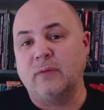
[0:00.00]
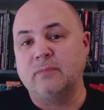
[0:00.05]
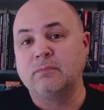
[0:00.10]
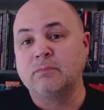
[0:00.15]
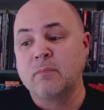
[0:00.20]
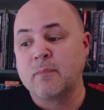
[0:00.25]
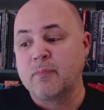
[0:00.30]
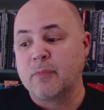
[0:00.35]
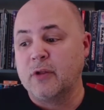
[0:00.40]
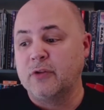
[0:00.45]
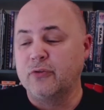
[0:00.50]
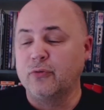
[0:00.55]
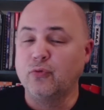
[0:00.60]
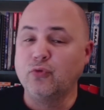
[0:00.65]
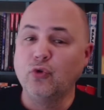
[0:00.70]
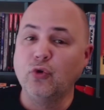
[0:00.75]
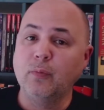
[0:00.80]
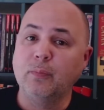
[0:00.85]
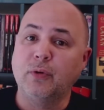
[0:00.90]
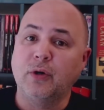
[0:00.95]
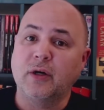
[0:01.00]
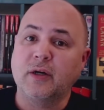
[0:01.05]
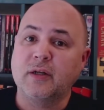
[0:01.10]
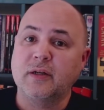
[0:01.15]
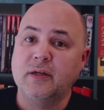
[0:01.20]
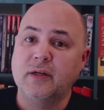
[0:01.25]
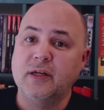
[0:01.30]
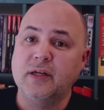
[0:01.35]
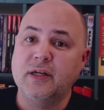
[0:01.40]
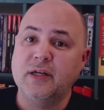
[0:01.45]
Well, the rule book
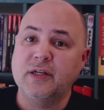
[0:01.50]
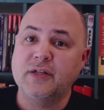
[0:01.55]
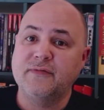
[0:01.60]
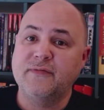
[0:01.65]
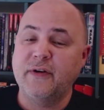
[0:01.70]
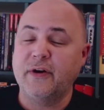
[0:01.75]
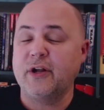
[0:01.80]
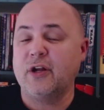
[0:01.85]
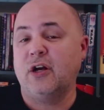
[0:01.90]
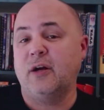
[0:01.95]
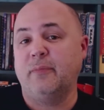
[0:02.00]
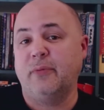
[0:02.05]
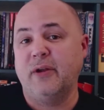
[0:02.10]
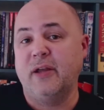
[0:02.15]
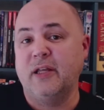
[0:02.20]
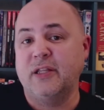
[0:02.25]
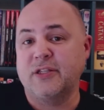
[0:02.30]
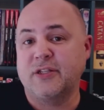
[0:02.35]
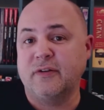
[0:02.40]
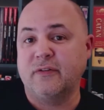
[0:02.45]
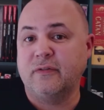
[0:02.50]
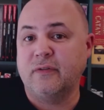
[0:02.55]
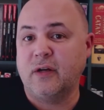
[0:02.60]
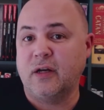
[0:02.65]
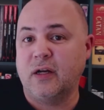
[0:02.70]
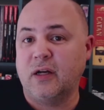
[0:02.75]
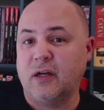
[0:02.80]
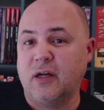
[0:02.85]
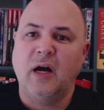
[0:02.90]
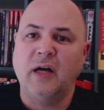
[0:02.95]
is very comprehensive.
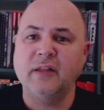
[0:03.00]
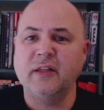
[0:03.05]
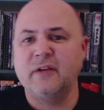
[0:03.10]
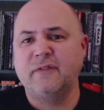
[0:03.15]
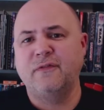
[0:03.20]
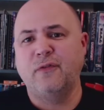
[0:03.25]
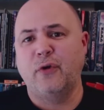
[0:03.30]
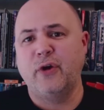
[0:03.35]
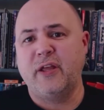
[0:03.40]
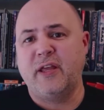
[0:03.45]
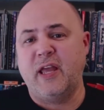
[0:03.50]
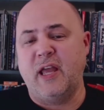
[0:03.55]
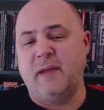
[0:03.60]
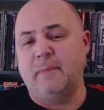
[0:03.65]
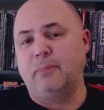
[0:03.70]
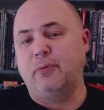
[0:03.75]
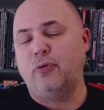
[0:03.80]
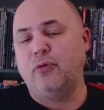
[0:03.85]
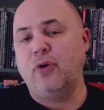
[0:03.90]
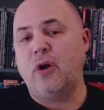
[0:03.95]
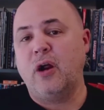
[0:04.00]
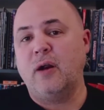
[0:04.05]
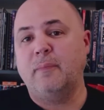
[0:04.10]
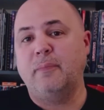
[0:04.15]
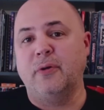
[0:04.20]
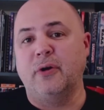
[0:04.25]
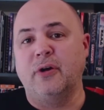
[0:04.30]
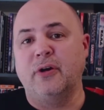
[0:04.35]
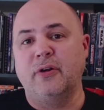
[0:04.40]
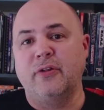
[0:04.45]
Unlike 40K
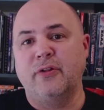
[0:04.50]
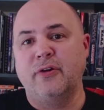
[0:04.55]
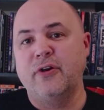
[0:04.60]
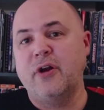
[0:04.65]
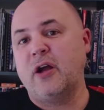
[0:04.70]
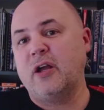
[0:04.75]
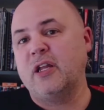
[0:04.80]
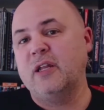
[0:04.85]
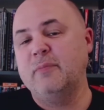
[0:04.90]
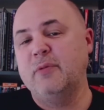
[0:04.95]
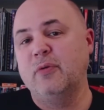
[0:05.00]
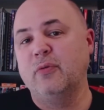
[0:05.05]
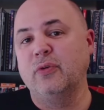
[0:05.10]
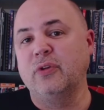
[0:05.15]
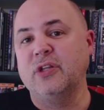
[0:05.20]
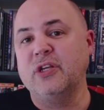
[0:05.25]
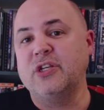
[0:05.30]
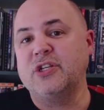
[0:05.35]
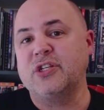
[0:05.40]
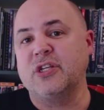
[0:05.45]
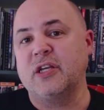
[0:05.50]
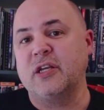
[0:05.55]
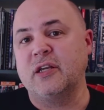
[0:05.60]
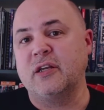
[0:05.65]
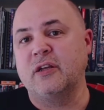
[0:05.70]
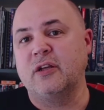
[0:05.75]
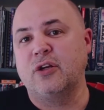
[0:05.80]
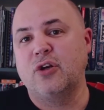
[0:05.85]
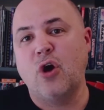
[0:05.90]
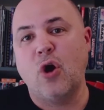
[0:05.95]
proper, they're not going to be
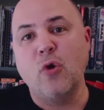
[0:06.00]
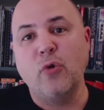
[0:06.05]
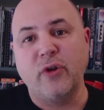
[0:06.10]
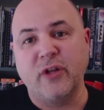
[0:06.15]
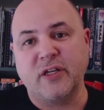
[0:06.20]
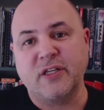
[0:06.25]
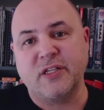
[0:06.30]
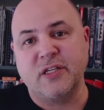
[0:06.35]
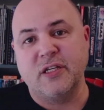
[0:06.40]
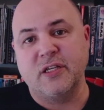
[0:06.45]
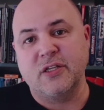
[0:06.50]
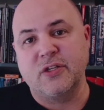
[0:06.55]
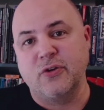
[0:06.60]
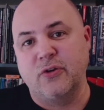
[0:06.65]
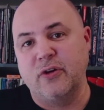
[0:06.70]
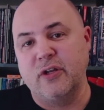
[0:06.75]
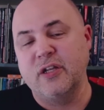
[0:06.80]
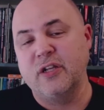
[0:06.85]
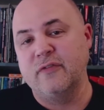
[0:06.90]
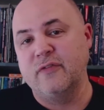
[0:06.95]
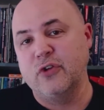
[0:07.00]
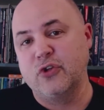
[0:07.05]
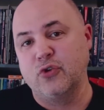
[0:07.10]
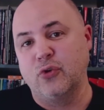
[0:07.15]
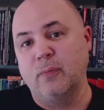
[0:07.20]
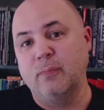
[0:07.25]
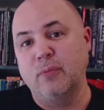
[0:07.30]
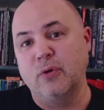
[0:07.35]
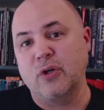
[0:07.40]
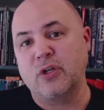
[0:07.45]
releasing codexes or
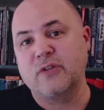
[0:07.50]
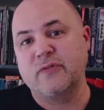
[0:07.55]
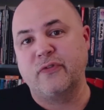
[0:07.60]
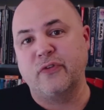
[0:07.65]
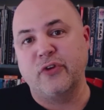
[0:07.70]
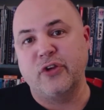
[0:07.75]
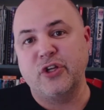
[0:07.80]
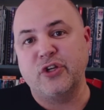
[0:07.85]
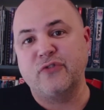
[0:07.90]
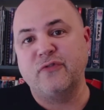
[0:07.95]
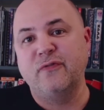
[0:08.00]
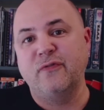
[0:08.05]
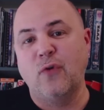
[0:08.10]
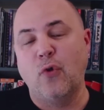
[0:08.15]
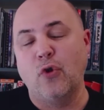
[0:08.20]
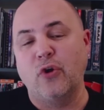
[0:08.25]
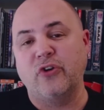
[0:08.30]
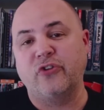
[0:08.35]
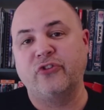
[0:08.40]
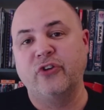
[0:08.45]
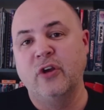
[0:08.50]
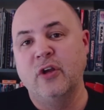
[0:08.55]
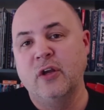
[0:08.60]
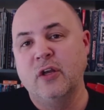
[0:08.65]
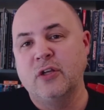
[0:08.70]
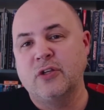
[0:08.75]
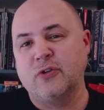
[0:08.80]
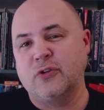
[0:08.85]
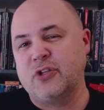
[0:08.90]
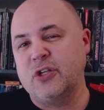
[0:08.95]
individual books for each force.
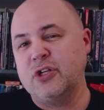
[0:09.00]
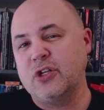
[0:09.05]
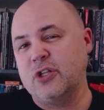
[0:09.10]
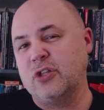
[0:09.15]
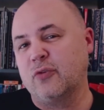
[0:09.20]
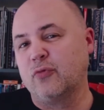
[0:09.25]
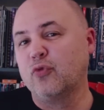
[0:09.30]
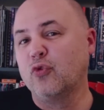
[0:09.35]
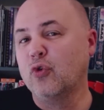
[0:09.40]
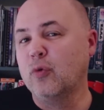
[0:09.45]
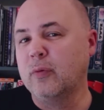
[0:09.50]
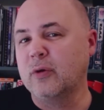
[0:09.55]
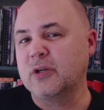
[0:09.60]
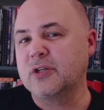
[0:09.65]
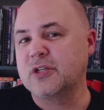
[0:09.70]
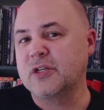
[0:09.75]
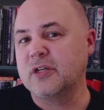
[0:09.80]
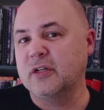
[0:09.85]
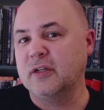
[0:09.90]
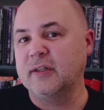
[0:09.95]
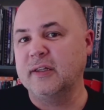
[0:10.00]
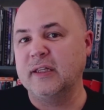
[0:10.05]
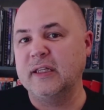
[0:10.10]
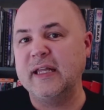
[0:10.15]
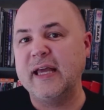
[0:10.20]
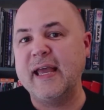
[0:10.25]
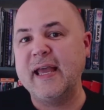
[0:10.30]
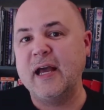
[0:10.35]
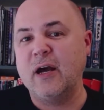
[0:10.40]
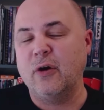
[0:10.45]
So essentially the rule book's going to
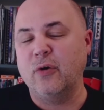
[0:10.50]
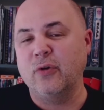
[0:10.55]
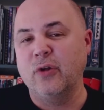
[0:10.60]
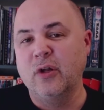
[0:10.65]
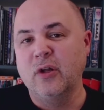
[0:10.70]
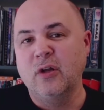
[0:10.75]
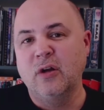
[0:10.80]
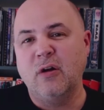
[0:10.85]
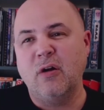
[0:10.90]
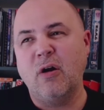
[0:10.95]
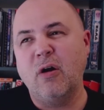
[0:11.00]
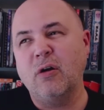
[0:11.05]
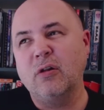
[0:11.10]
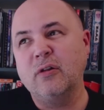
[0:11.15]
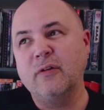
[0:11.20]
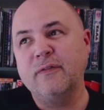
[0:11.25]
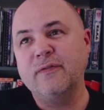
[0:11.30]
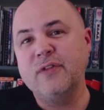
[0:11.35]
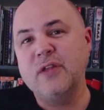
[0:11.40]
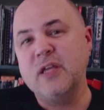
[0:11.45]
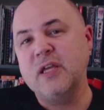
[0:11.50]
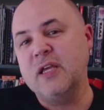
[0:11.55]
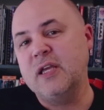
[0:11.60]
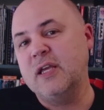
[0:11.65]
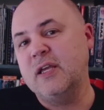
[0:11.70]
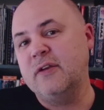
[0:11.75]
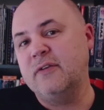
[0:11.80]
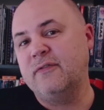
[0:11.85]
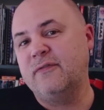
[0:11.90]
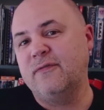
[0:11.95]
lay out all of
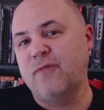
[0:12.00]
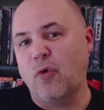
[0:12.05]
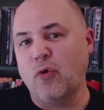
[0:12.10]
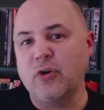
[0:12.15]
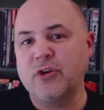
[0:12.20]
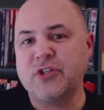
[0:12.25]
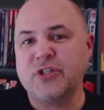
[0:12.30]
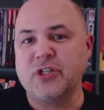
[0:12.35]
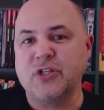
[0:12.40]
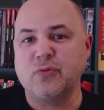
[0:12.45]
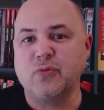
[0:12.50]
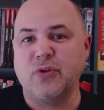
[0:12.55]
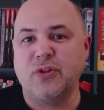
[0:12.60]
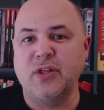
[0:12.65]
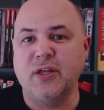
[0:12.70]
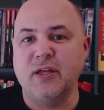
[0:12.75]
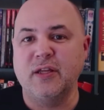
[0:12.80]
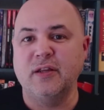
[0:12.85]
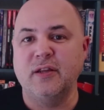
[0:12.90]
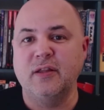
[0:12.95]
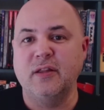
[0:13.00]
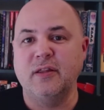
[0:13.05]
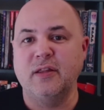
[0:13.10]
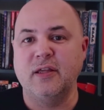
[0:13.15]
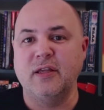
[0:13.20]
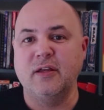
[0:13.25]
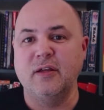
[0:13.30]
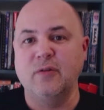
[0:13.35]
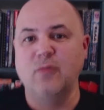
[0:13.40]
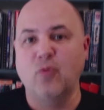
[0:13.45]
the forces within
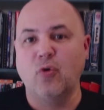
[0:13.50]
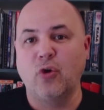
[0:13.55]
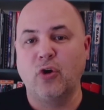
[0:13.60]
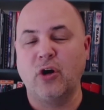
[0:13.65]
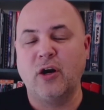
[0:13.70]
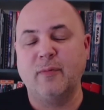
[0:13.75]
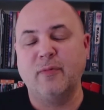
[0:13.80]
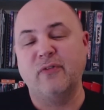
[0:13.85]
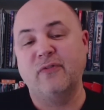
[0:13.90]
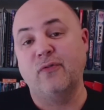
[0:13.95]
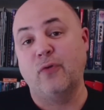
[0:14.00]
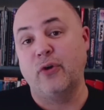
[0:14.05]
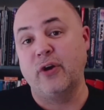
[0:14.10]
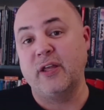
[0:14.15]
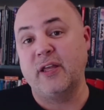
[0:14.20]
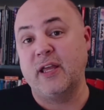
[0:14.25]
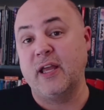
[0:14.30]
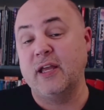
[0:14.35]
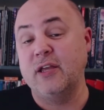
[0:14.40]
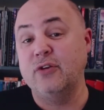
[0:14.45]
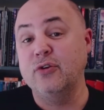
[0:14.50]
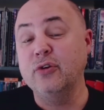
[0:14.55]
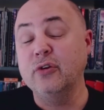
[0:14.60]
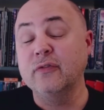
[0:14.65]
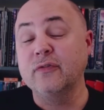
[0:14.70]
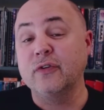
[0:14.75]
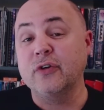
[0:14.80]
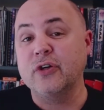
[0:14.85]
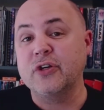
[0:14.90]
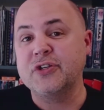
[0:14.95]
the Warhammer 40K
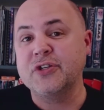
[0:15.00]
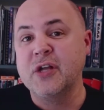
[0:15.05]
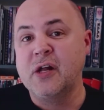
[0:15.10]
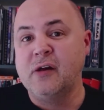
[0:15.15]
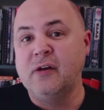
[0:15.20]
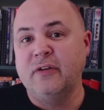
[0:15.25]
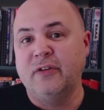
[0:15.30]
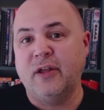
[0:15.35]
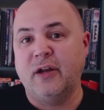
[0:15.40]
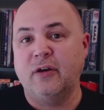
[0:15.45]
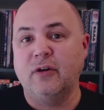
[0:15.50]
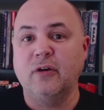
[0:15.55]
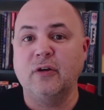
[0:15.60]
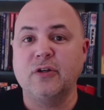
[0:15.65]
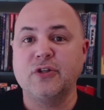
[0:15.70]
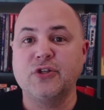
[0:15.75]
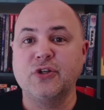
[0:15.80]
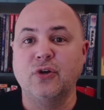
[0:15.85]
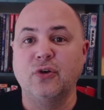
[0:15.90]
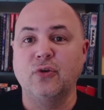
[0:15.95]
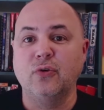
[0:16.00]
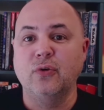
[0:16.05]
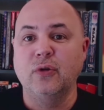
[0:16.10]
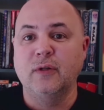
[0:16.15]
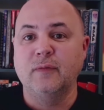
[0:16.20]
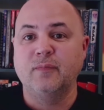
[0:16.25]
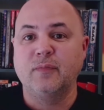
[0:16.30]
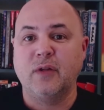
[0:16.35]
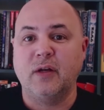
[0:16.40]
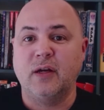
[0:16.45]
universe that are
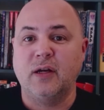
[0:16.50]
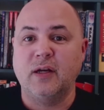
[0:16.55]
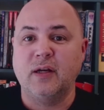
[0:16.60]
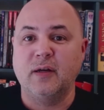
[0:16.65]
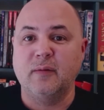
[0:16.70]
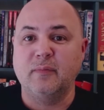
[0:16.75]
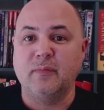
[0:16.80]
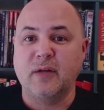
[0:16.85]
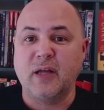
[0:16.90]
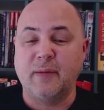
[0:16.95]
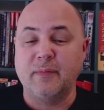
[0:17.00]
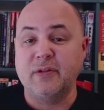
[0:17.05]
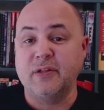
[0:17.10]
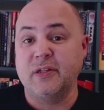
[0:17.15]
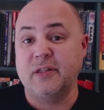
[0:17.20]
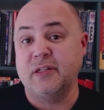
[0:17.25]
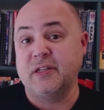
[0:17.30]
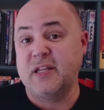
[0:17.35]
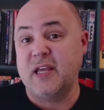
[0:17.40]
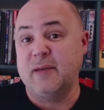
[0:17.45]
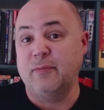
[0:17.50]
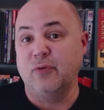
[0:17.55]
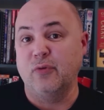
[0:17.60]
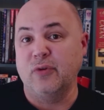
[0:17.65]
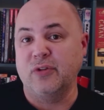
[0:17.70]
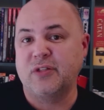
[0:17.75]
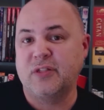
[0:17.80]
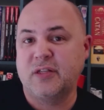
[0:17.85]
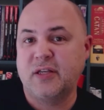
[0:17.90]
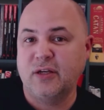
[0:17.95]
also coming to the
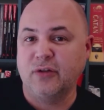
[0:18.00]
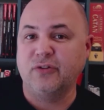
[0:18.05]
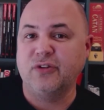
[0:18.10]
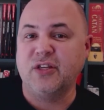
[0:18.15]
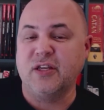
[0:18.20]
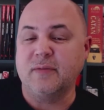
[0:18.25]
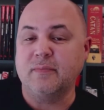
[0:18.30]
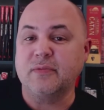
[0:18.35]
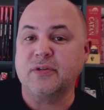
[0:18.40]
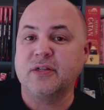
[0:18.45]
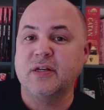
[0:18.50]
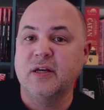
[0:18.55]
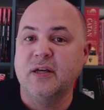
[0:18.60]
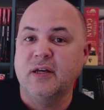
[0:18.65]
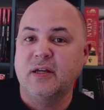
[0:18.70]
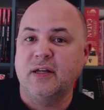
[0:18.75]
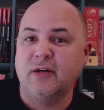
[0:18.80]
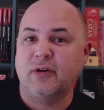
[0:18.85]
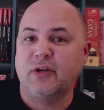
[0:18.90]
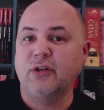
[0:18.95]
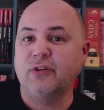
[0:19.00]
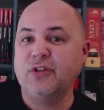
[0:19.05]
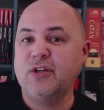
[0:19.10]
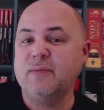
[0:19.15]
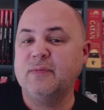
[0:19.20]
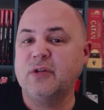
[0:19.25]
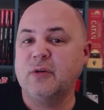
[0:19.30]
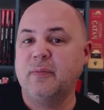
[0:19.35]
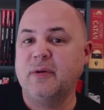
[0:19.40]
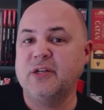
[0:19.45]
table with Kill Teams. Now, Kill
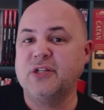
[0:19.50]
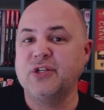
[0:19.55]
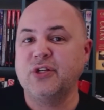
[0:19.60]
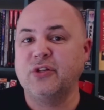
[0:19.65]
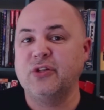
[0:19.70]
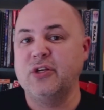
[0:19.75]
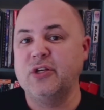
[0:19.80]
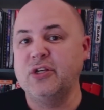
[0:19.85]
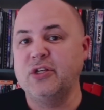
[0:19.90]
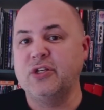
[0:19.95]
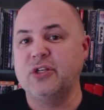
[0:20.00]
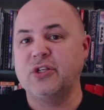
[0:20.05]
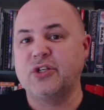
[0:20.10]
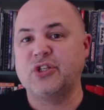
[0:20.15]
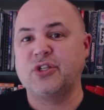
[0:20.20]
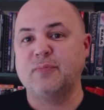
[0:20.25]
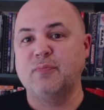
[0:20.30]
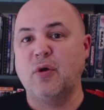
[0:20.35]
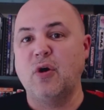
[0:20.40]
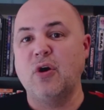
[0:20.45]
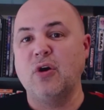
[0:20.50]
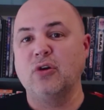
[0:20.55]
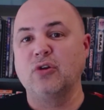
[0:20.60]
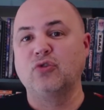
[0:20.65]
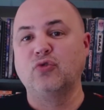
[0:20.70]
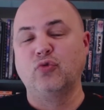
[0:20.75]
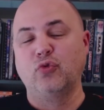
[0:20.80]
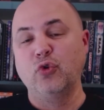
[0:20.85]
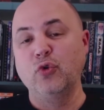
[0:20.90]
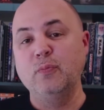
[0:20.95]
Teams are basically
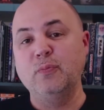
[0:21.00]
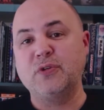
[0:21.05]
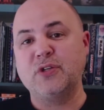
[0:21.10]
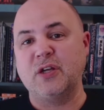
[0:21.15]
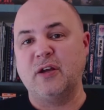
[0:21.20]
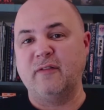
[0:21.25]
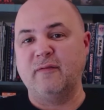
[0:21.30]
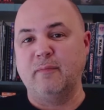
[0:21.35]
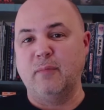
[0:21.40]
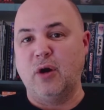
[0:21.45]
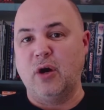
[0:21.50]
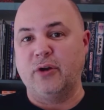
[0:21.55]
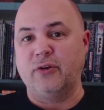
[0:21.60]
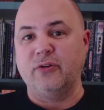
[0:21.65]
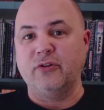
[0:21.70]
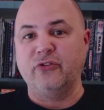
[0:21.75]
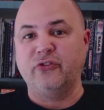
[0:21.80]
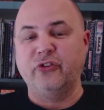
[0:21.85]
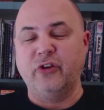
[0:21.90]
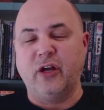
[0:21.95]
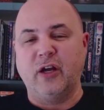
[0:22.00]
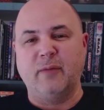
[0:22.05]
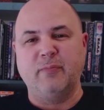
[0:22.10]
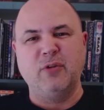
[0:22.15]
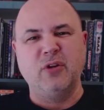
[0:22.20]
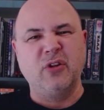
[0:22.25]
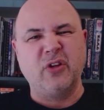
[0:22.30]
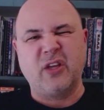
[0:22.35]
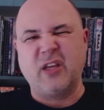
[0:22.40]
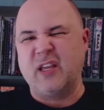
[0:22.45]
small groups of models.
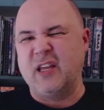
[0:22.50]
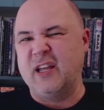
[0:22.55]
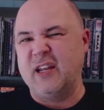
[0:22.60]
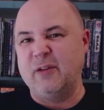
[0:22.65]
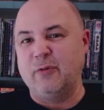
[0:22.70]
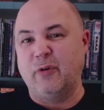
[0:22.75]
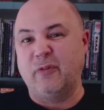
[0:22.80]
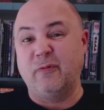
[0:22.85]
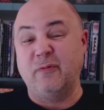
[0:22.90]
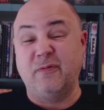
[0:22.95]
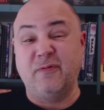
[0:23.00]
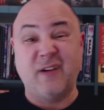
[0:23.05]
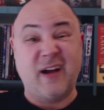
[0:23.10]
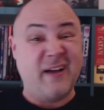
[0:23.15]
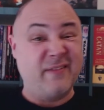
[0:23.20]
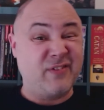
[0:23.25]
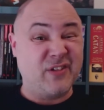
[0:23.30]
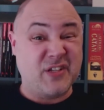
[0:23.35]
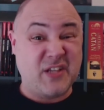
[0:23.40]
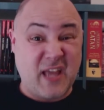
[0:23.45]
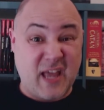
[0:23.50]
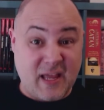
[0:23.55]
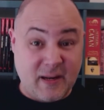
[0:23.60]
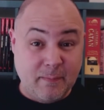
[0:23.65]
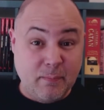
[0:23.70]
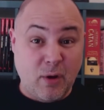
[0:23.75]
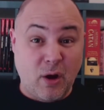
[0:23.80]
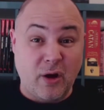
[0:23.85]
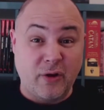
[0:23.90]
You're looking at anywhere from 5 to 10